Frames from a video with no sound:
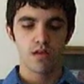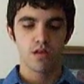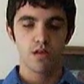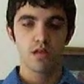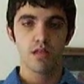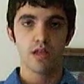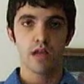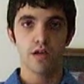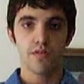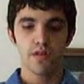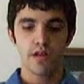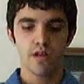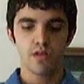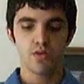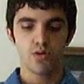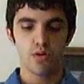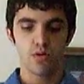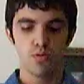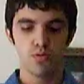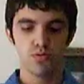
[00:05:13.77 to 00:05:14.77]
Now that I
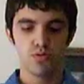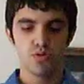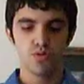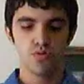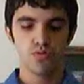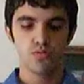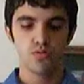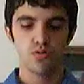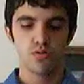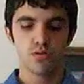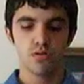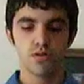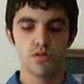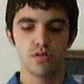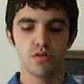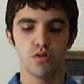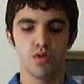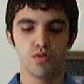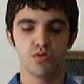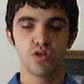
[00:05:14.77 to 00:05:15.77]
told you
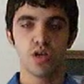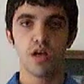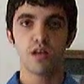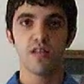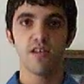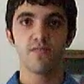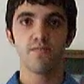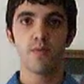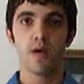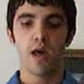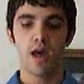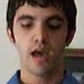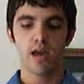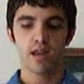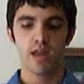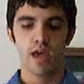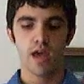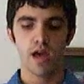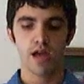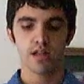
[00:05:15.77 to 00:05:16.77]
the No Child Left
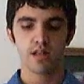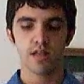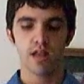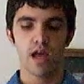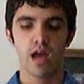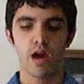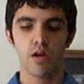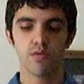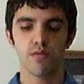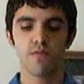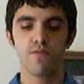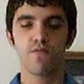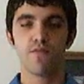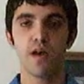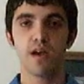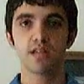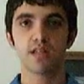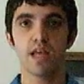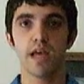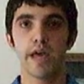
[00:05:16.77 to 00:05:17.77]
Behind Act and how it
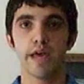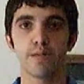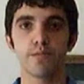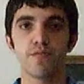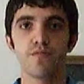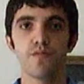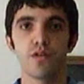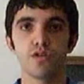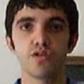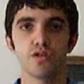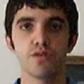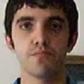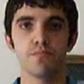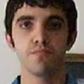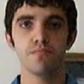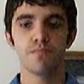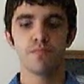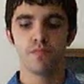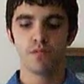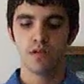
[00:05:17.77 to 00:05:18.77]
affects Adams Friendship,
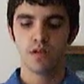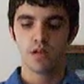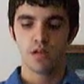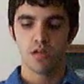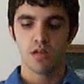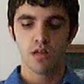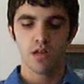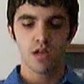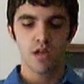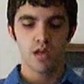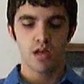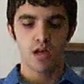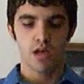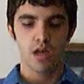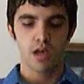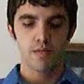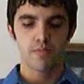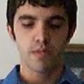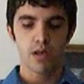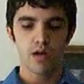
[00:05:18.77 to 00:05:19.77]

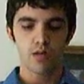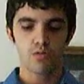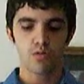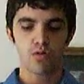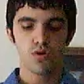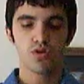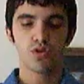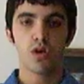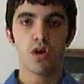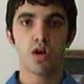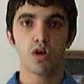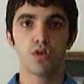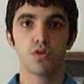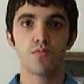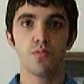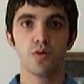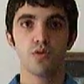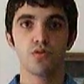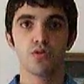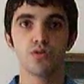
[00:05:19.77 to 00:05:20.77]
I am now going to talk
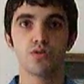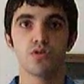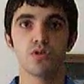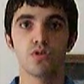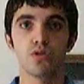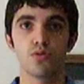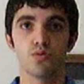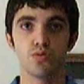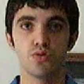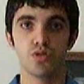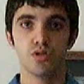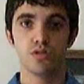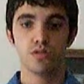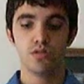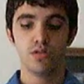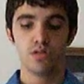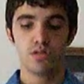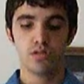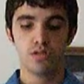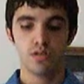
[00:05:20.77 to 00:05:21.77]
about the
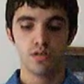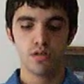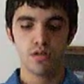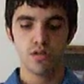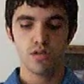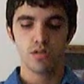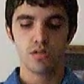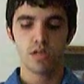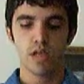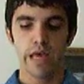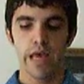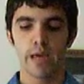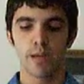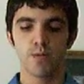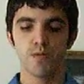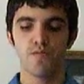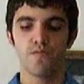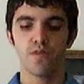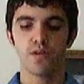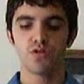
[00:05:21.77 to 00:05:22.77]
solutions to
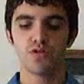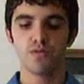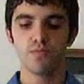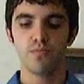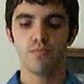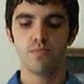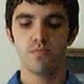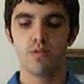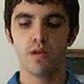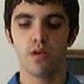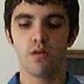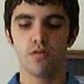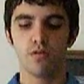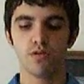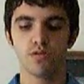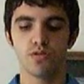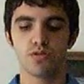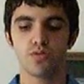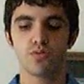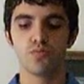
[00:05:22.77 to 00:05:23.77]
Adams Friendship
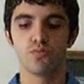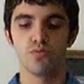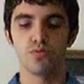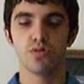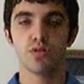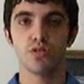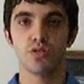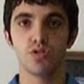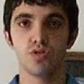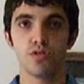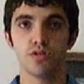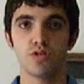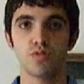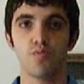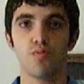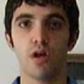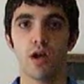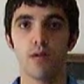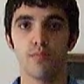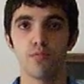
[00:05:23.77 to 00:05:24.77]
Area School District's
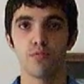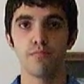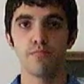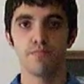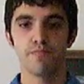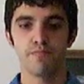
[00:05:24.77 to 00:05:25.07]
problem.